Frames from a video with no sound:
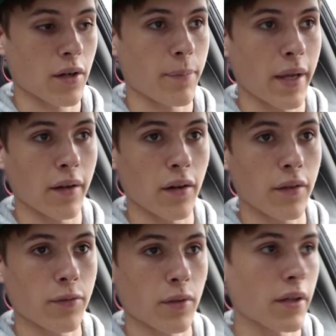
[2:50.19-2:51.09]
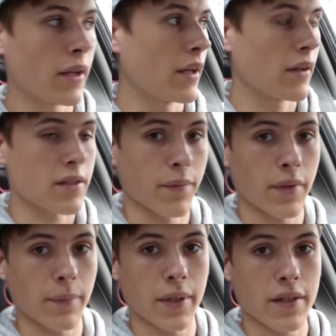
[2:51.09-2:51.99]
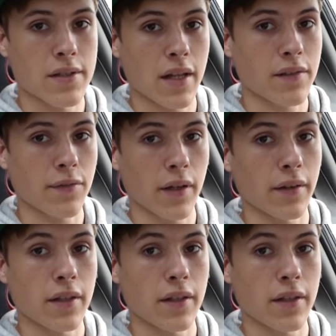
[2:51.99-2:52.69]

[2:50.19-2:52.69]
car paid off or something, because that's fucked.